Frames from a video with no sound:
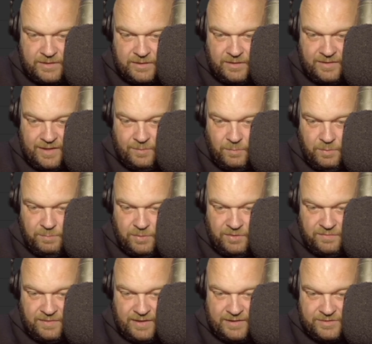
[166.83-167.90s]
Do that, we'll
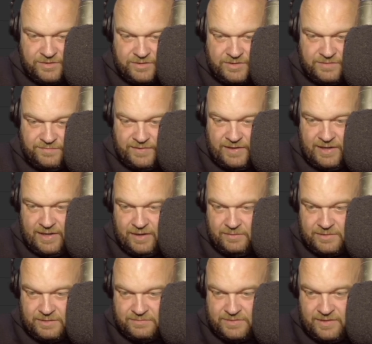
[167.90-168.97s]
move that just for
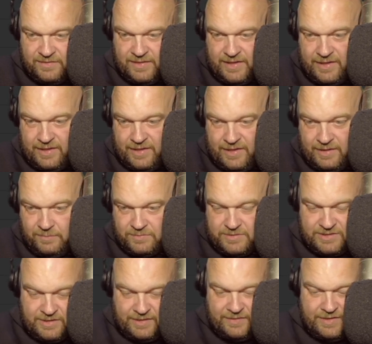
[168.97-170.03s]
now down to there.
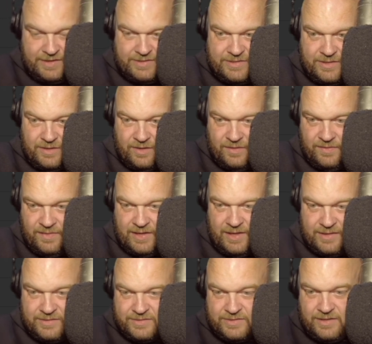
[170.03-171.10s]
We'll take this, cut
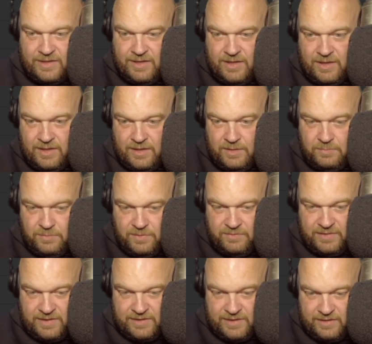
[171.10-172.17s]
that,
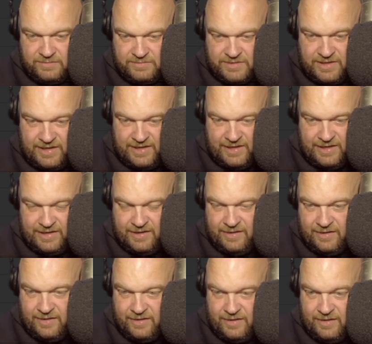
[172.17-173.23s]
move that down to
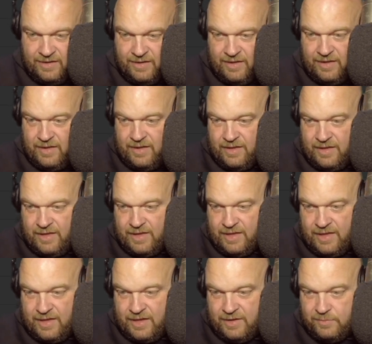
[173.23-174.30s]
here.
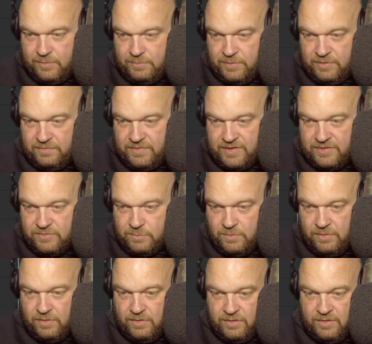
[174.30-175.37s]
And we'll move this
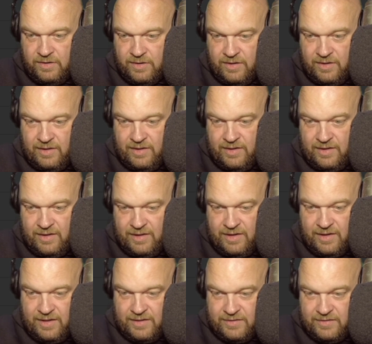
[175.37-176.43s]
one
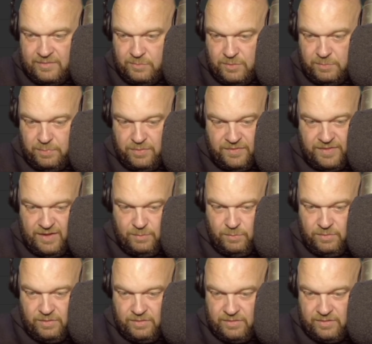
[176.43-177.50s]
and we'll put
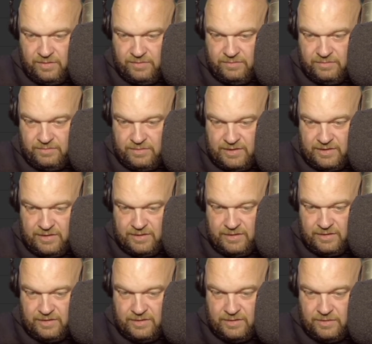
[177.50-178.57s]
that one on
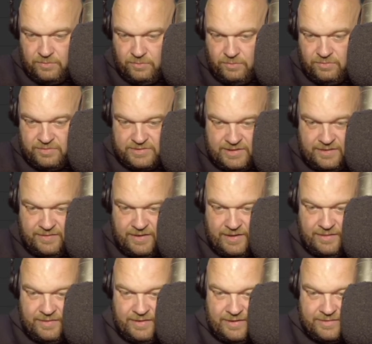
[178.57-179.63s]
the chorus like
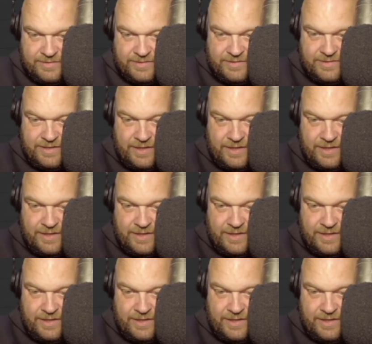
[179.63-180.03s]
that. Let's